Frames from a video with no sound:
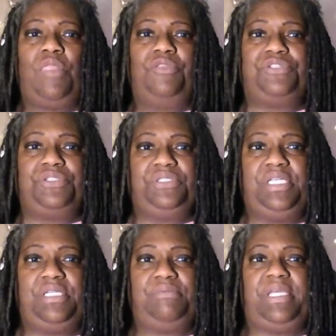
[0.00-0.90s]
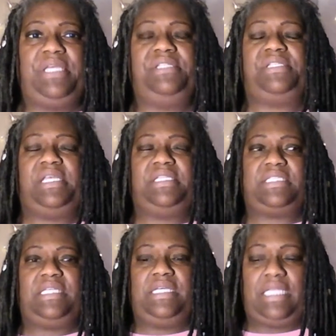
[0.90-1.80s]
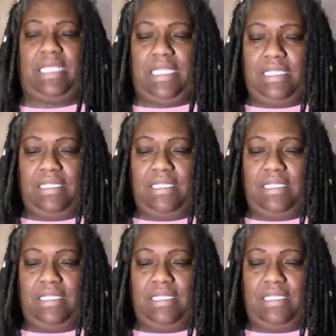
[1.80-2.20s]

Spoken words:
So anyway, they said that